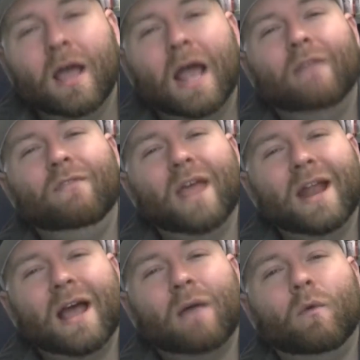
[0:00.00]
And
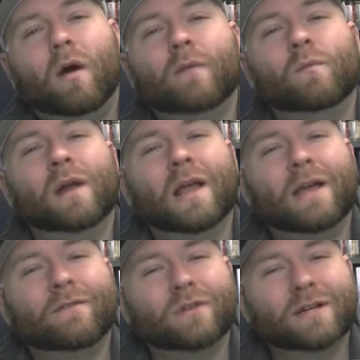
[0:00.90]
then I want
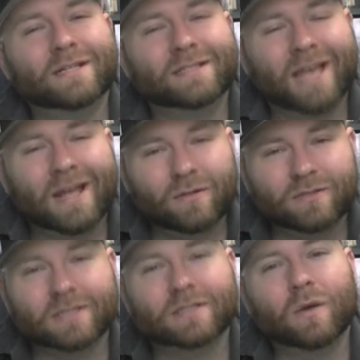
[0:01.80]
whatever it is
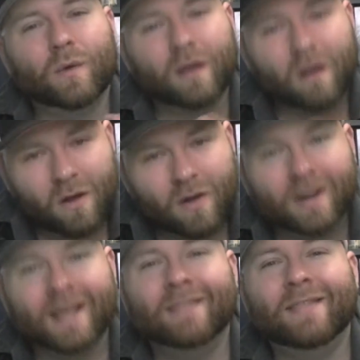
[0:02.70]
else that's going on
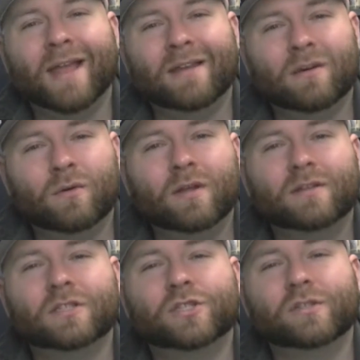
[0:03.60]
in that
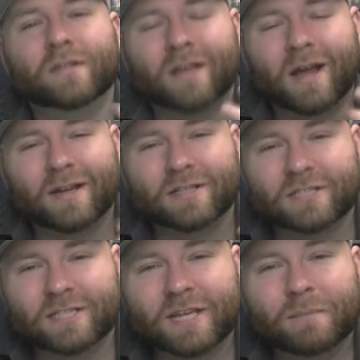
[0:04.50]
donut to kind of
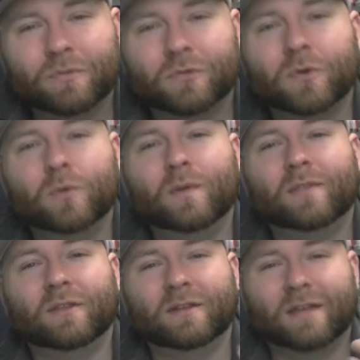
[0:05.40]
seep through
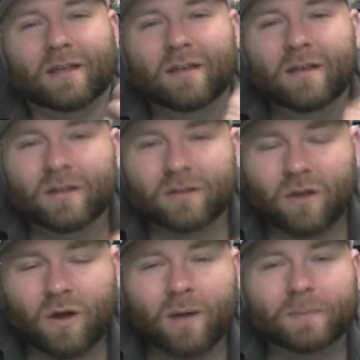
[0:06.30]
with it. To
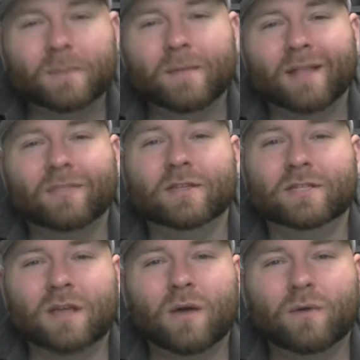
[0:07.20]
complement the
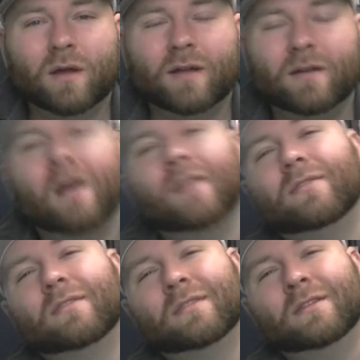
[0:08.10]
donut, not
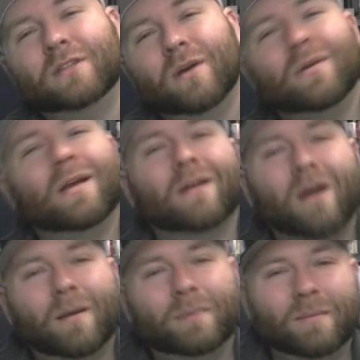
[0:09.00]
the donut
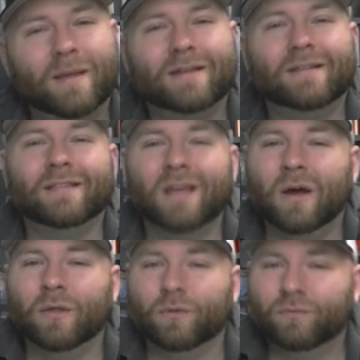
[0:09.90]
complementing the
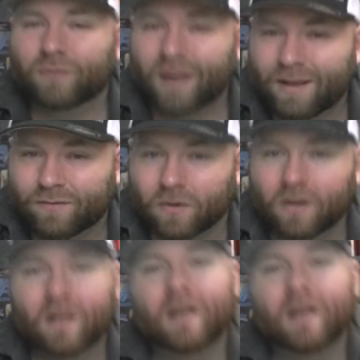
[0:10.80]
other flavor.